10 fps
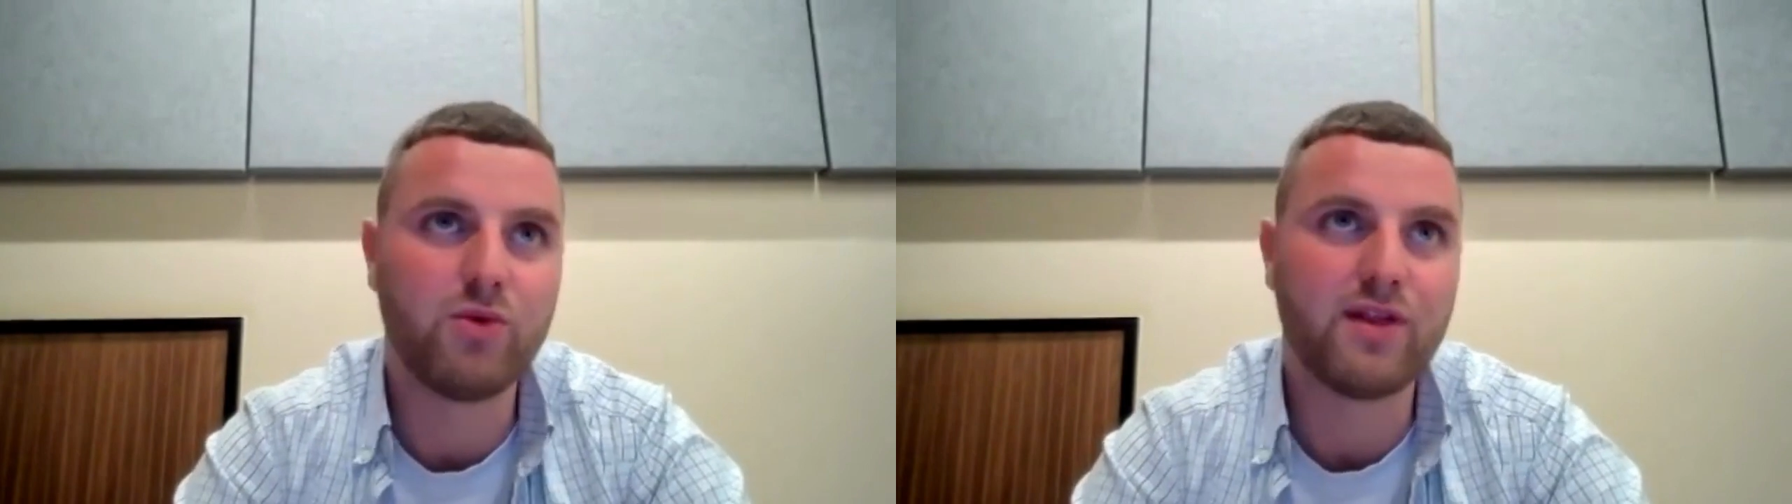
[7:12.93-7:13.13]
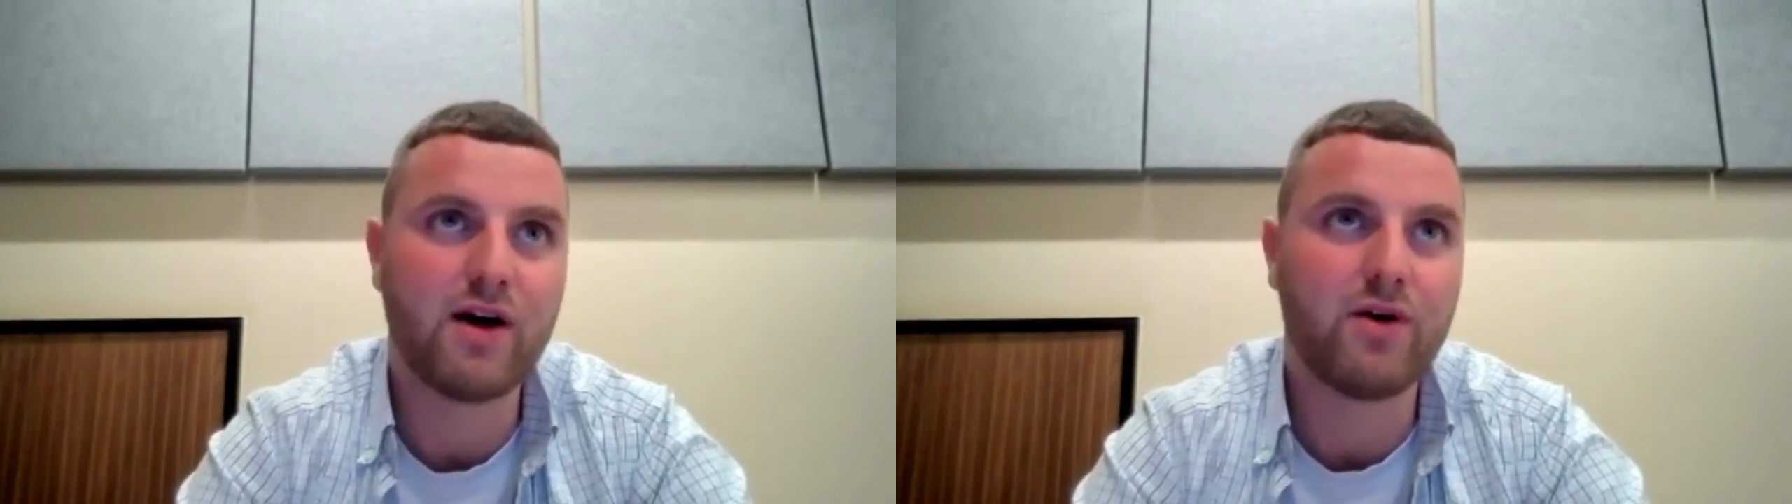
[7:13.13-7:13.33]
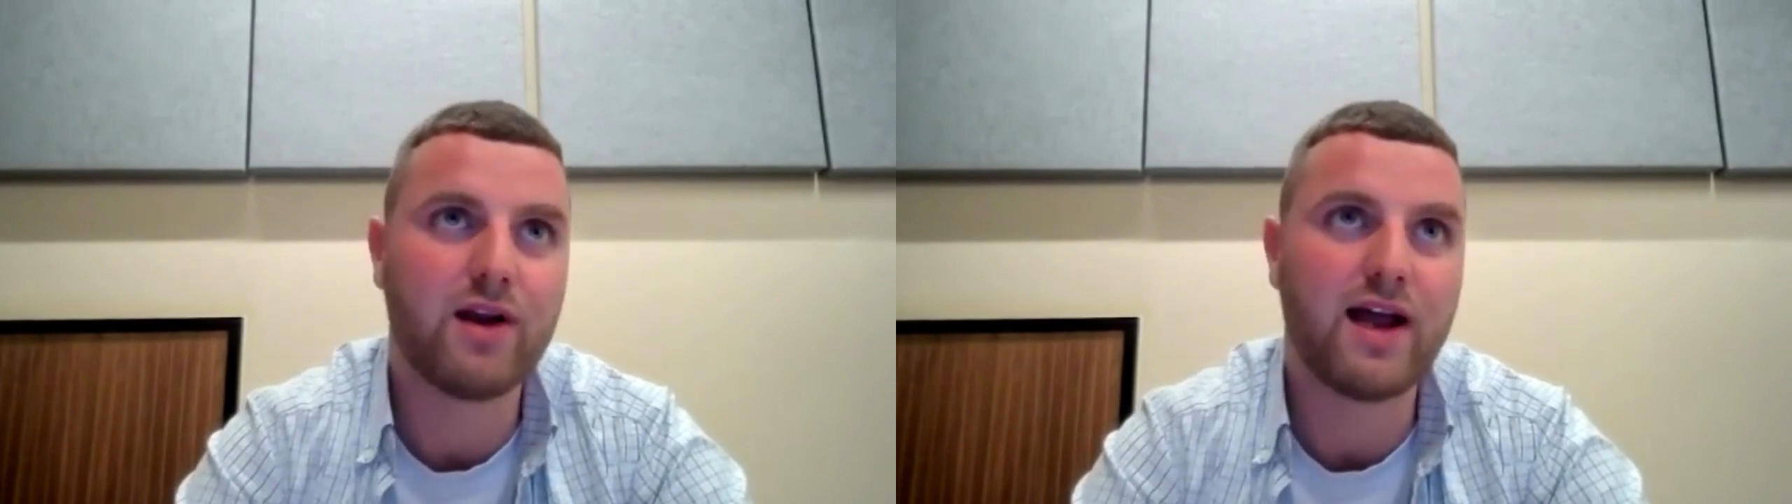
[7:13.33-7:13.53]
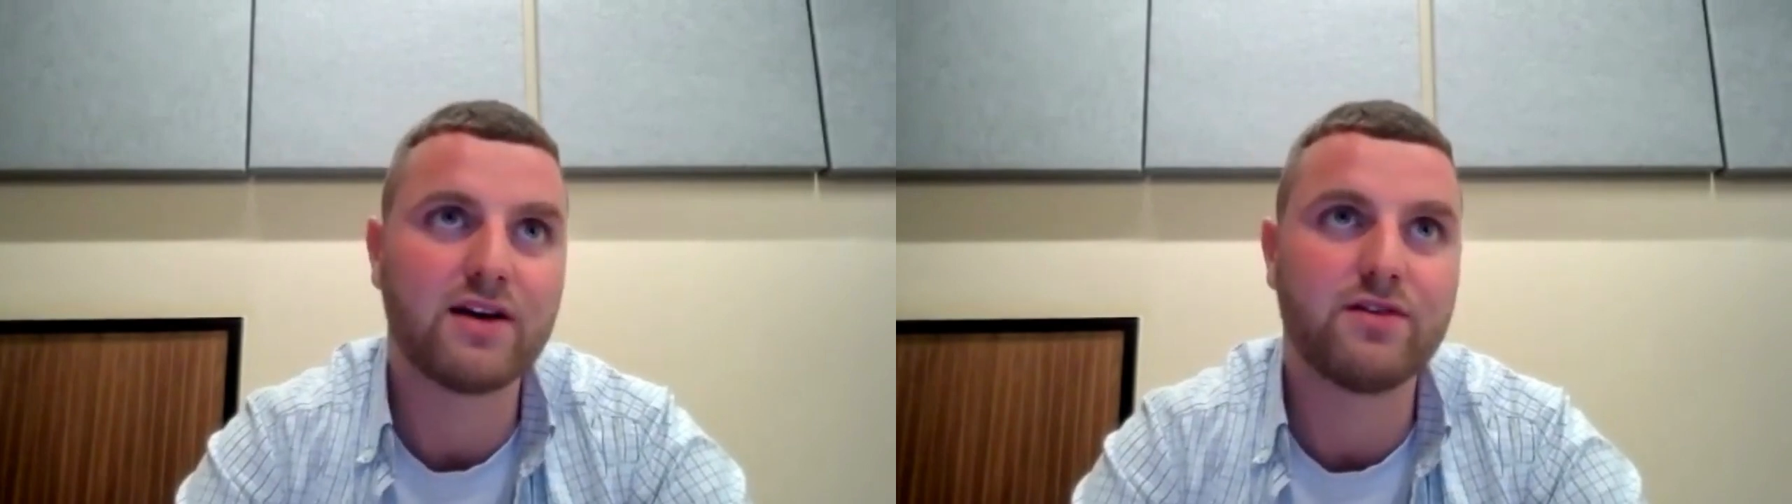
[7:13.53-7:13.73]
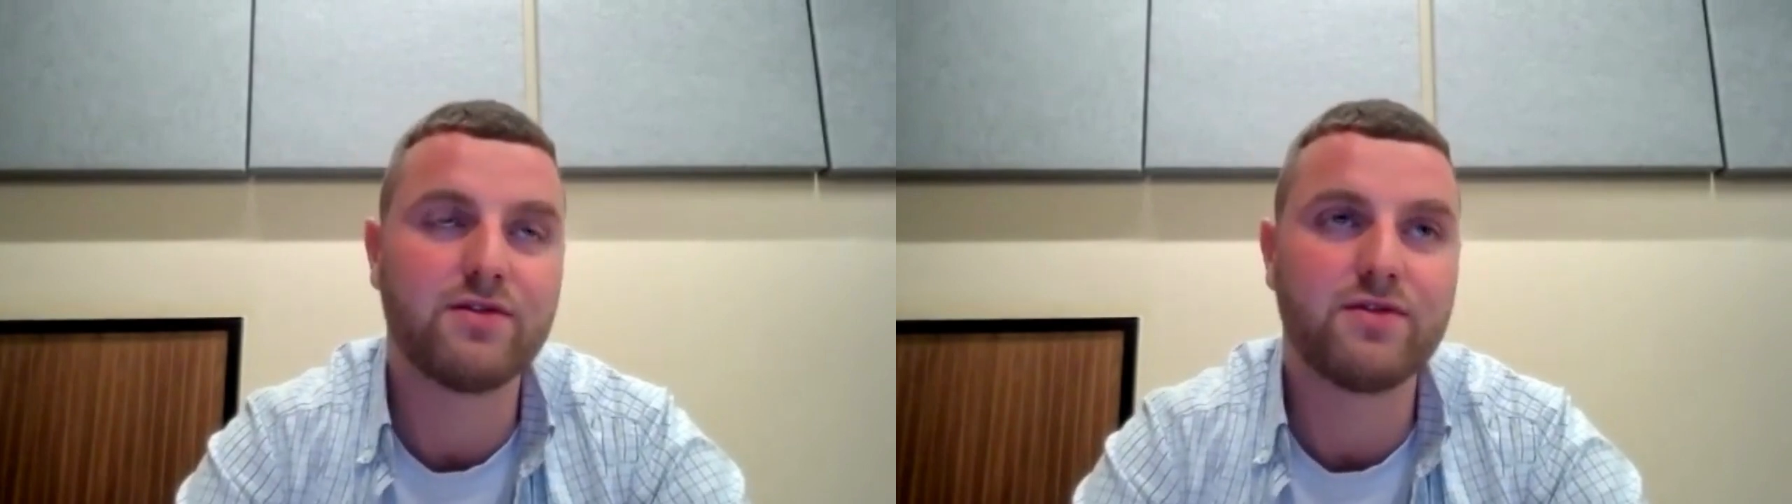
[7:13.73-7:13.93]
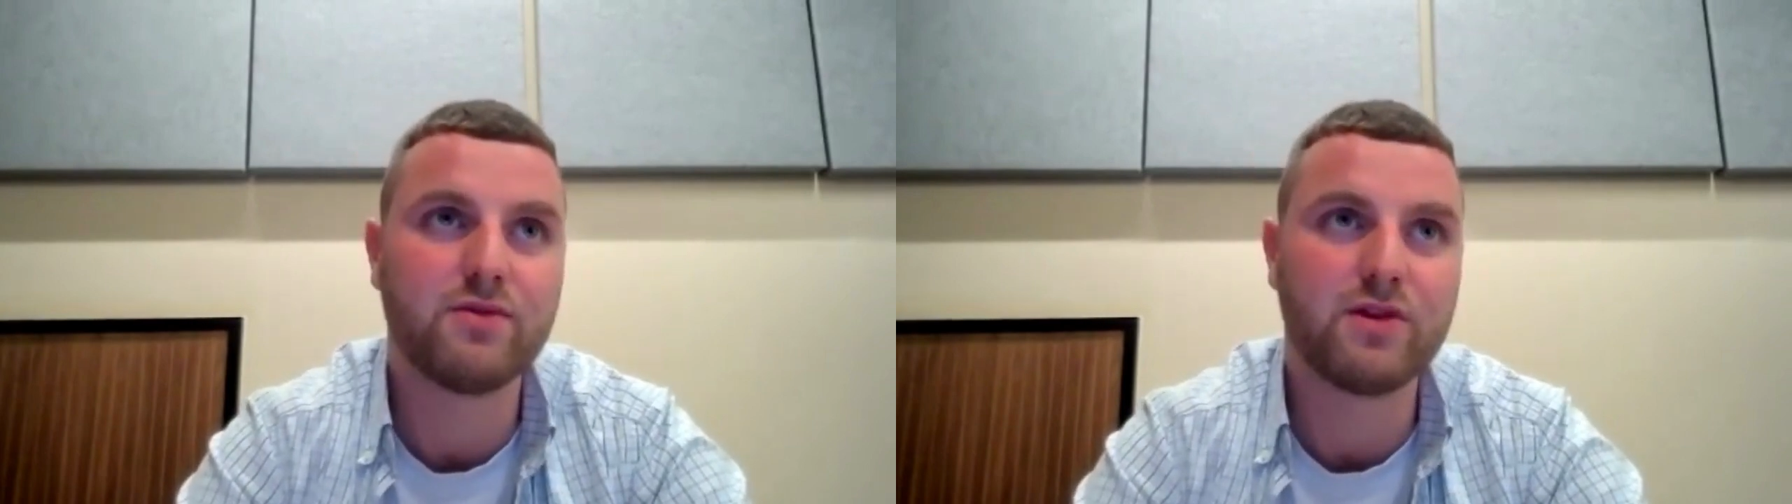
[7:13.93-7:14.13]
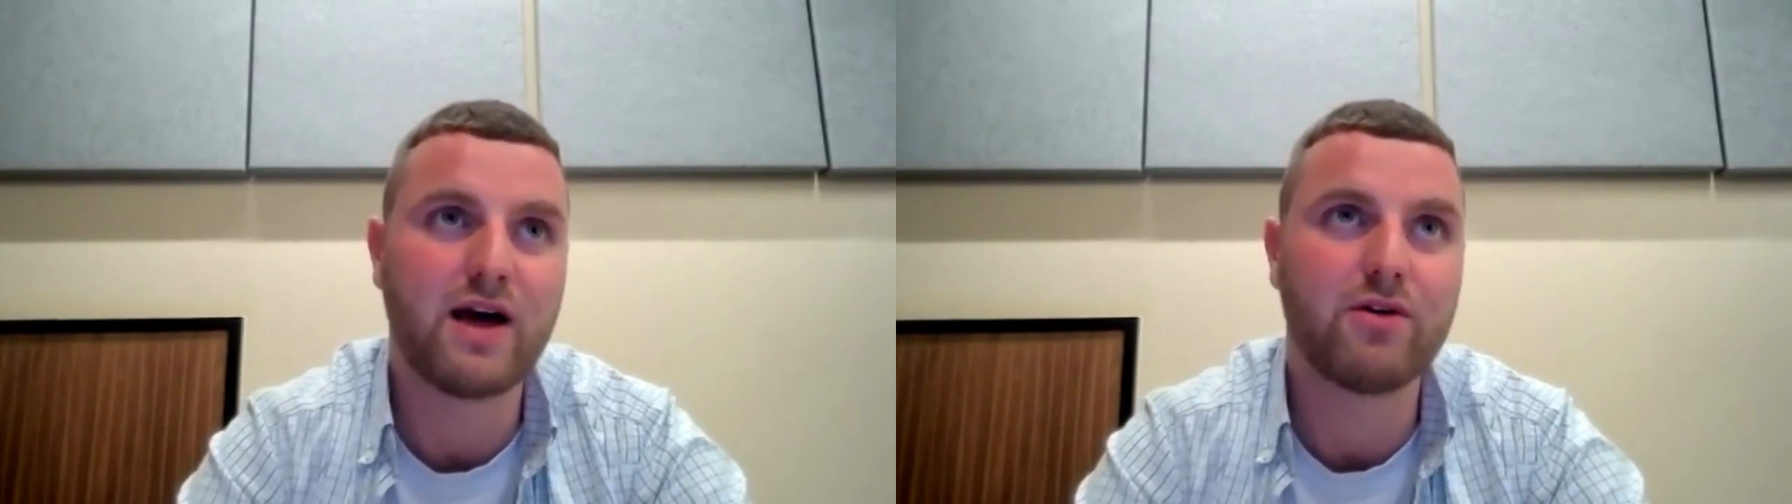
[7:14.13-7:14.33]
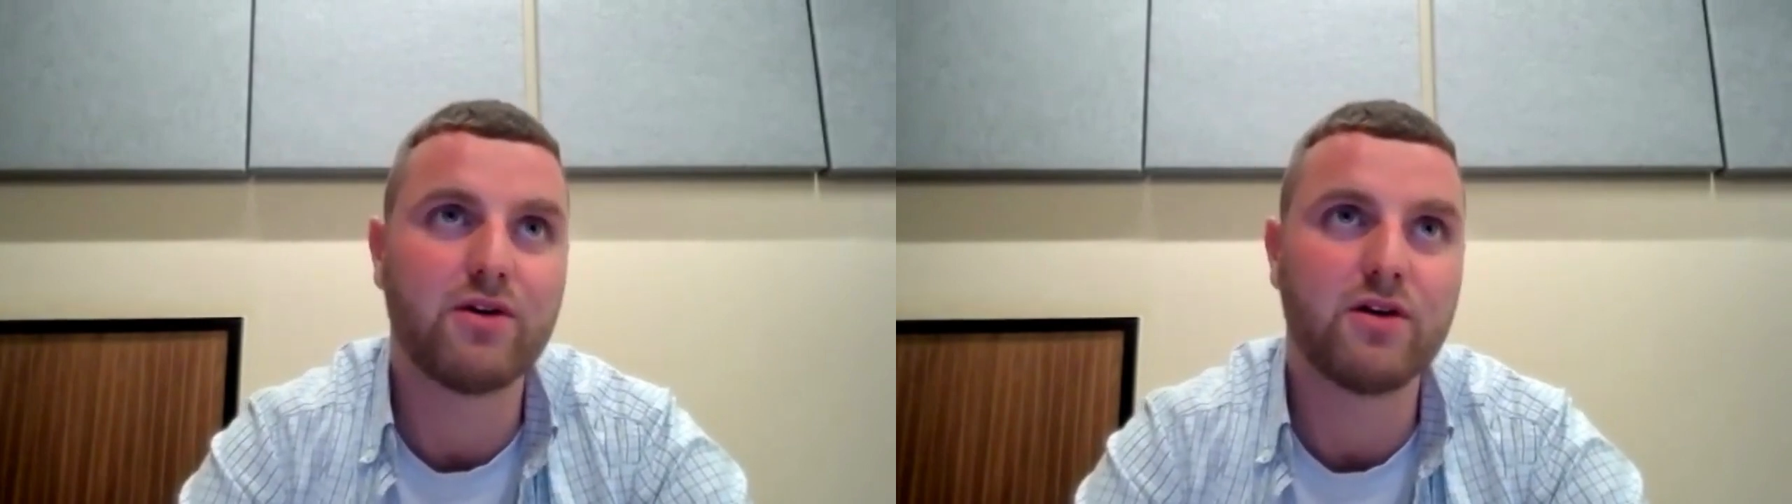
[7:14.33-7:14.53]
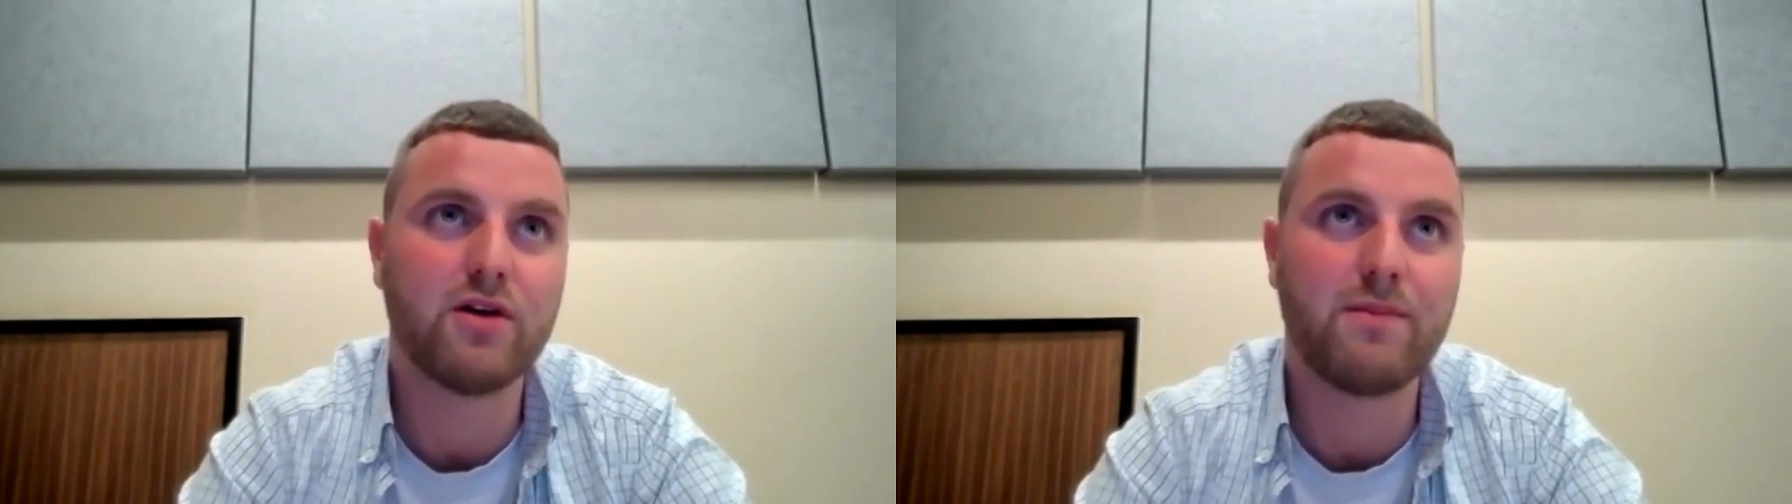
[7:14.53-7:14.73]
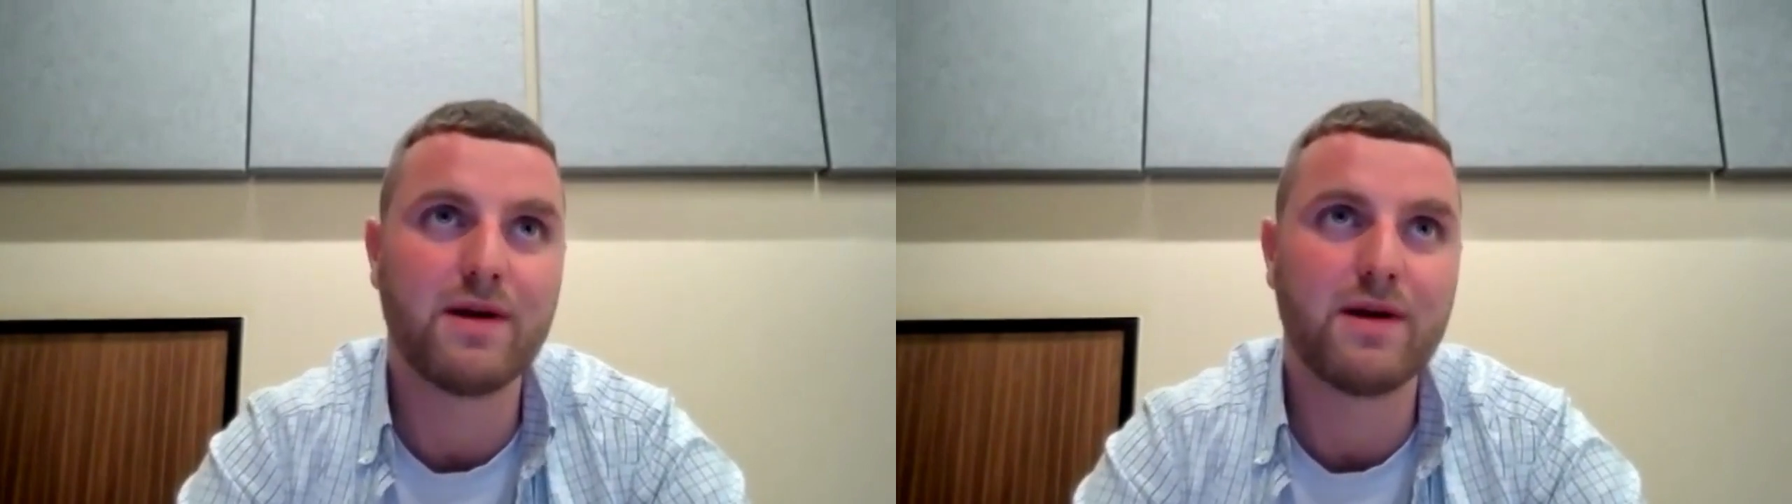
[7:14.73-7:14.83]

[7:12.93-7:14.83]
without a